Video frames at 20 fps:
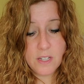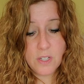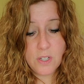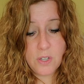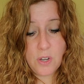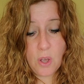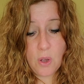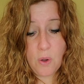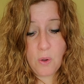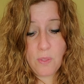
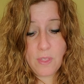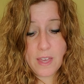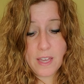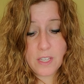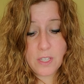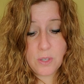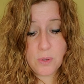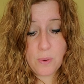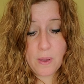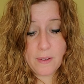Know
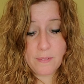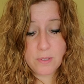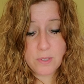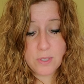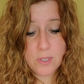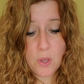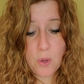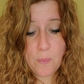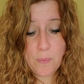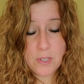that you have
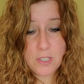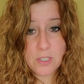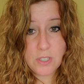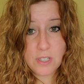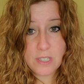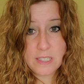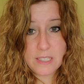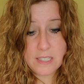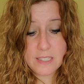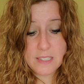so much
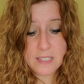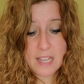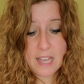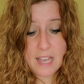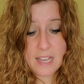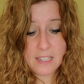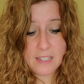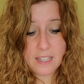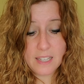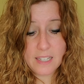goodness
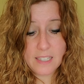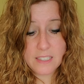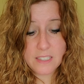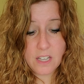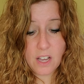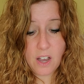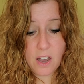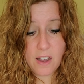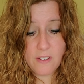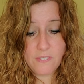and light
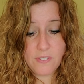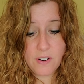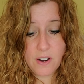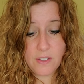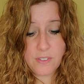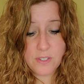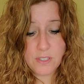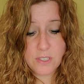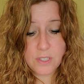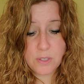to offer
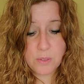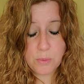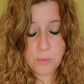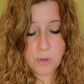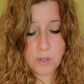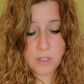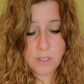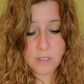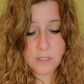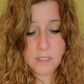others in the
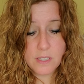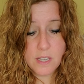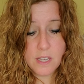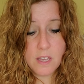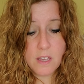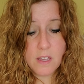world.